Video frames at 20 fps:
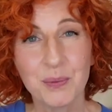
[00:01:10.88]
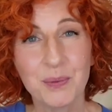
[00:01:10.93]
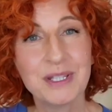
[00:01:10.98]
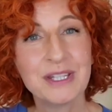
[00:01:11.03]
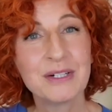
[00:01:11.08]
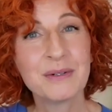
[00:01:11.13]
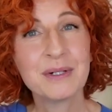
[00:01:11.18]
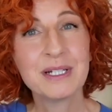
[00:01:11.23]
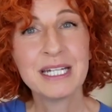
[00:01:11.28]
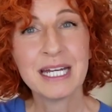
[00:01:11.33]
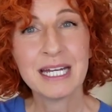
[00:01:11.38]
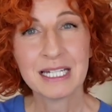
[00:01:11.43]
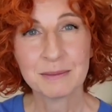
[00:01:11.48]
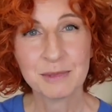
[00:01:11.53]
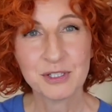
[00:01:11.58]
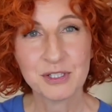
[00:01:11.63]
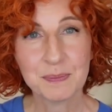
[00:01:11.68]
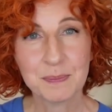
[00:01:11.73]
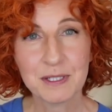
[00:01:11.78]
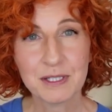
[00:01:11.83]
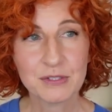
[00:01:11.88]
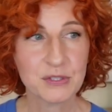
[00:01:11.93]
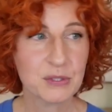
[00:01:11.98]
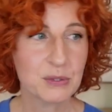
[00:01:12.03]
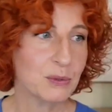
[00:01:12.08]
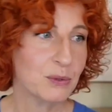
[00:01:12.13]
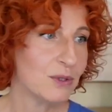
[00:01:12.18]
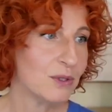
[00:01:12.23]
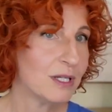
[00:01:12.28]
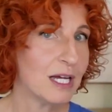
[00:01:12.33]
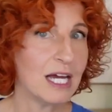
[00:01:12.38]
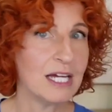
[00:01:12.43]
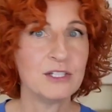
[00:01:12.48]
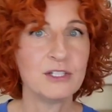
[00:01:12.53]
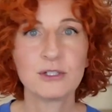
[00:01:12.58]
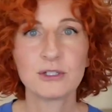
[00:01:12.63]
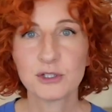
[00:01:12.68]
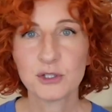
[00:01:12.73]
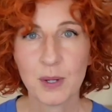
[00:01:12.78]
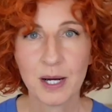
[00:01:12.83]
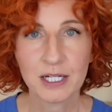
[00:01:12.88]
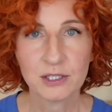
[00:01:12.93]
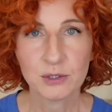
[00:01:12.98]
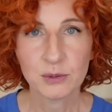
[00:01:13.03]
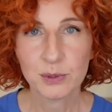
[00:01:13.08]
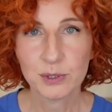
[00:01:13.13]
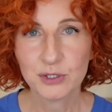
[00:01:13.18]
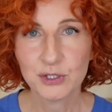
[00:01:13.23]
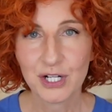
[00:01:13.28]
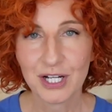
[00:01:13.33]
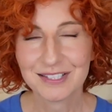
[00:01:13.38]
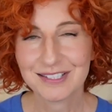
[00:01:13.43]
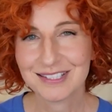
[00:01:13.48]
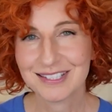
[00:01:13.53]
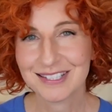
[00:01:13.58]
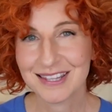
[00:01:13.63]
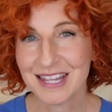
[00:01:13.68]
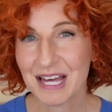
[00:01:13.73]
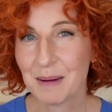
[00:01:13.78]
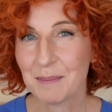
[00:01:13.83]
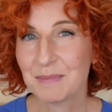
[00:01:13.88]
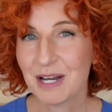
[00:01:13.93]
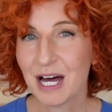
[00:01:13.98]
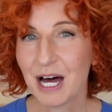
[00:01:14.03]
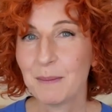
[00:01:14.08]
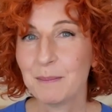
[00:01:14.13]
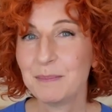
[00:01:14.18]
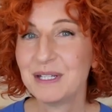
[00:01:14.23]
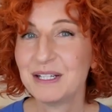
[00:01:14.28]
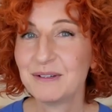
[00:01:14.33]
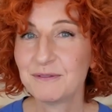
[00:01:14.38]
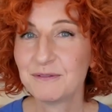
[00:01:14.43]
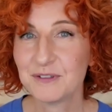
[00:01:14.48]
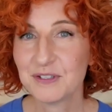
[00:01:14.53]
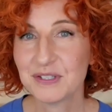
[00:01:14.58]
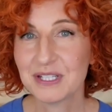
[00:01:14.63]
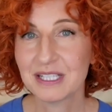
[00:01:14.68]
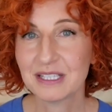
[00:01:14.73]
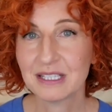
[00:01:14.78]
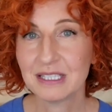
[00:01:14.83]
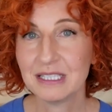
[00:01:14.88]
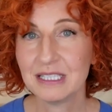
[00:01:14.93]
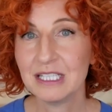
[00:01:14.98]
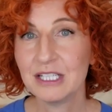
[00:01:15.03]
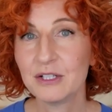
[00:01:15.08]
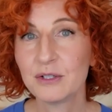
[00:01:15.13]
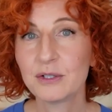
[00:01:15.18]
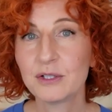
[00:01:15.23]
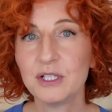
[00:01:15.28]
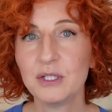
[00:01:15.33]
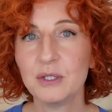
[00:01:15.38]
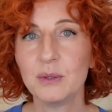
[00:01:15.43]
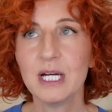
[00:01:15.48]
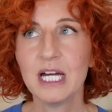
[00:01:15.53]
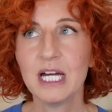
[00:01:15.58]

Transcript: when they're in animal spirit school and you're trying to adjust to them not being physically near you